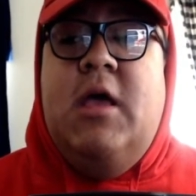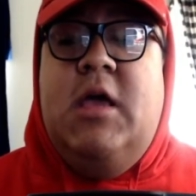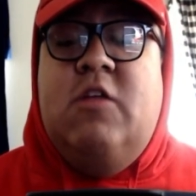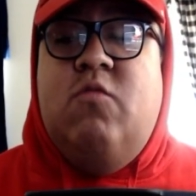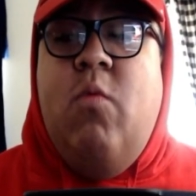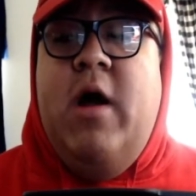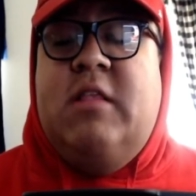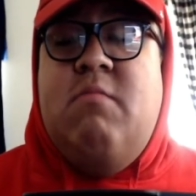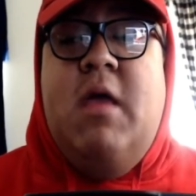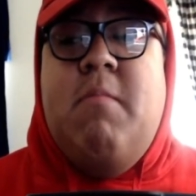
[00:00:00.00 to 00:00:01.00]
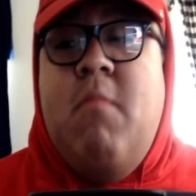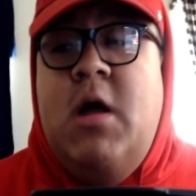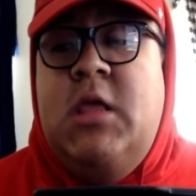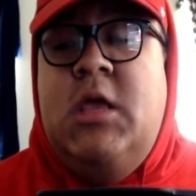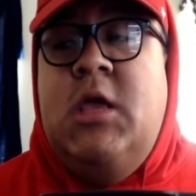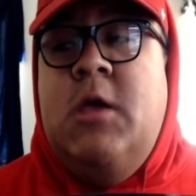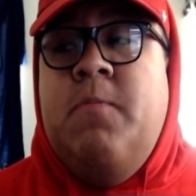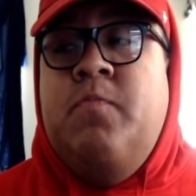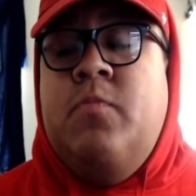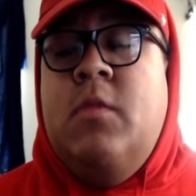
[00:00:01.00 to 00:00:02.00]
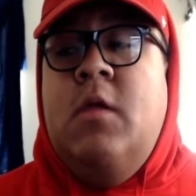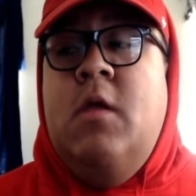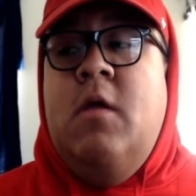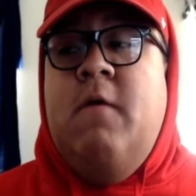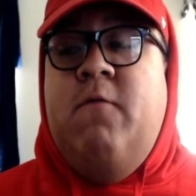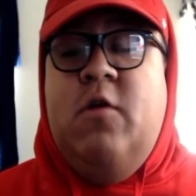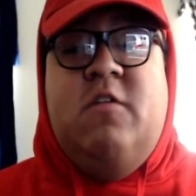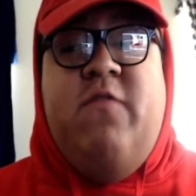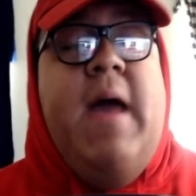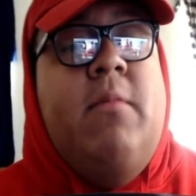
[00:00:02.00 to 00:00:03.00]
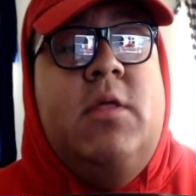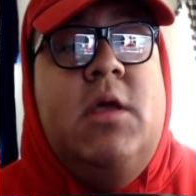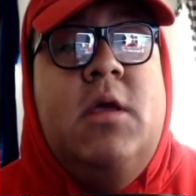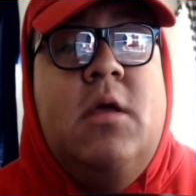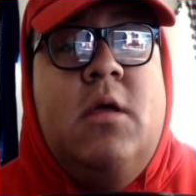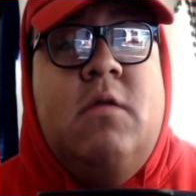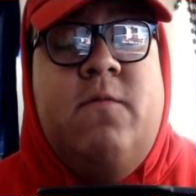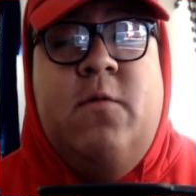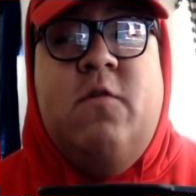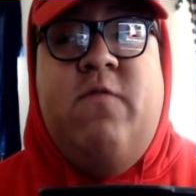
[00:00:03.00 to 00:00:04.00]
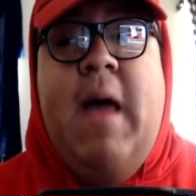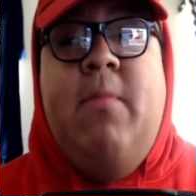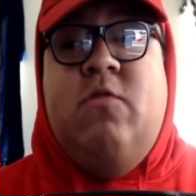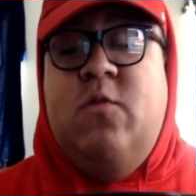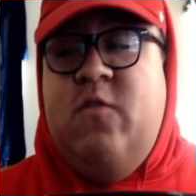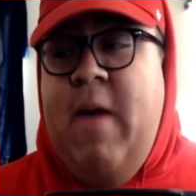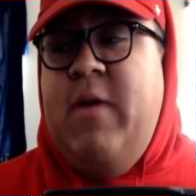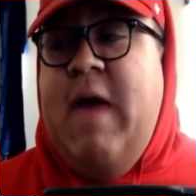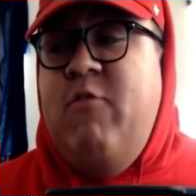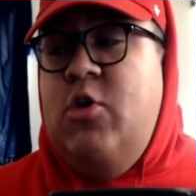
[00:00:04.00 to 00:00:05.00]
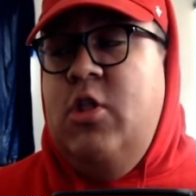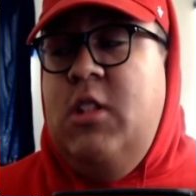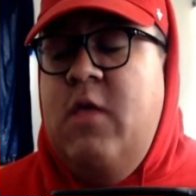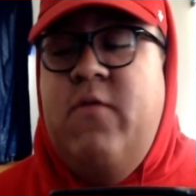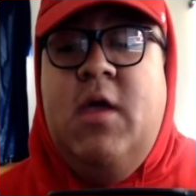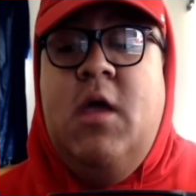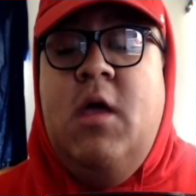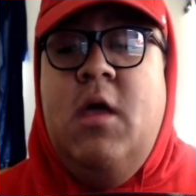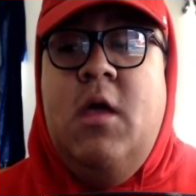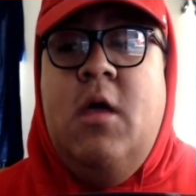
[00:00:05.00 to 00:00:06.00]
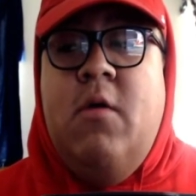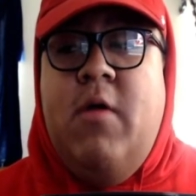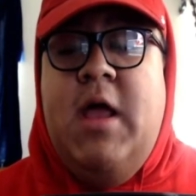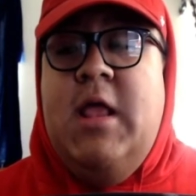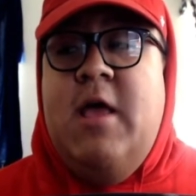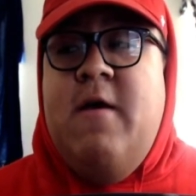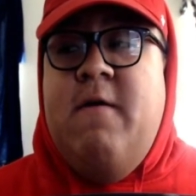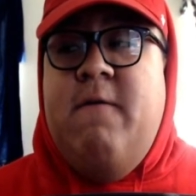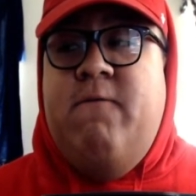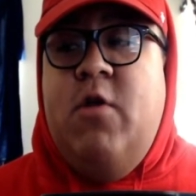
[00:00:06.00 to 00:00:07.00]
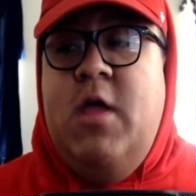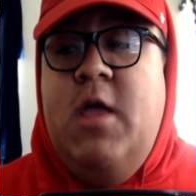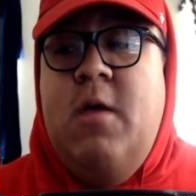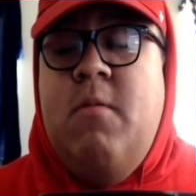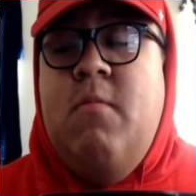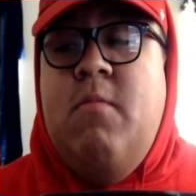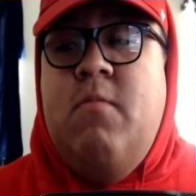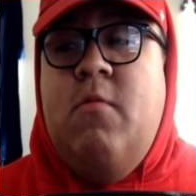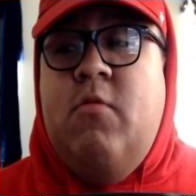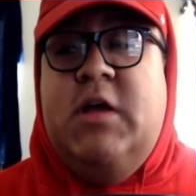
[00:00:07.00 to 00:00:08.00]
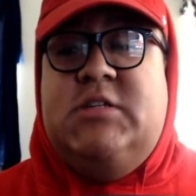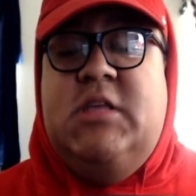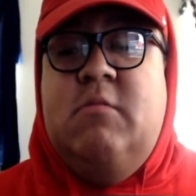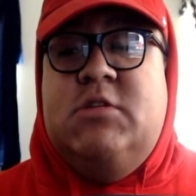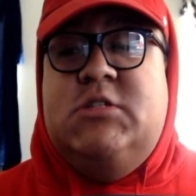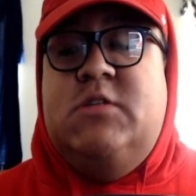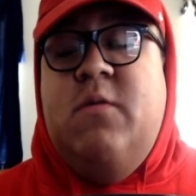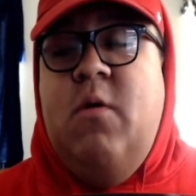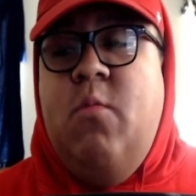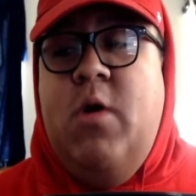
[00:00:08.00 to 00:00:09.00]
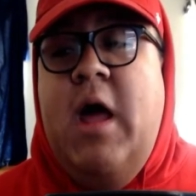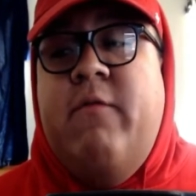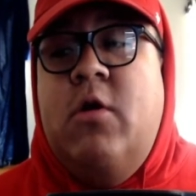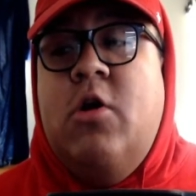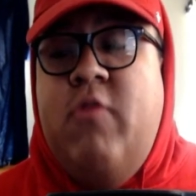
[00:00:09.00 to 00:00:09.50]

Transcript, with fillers: He just wanted to make money for his family, for his family, so his family could have a good living, right? For him, wrestling was just uh, whatever.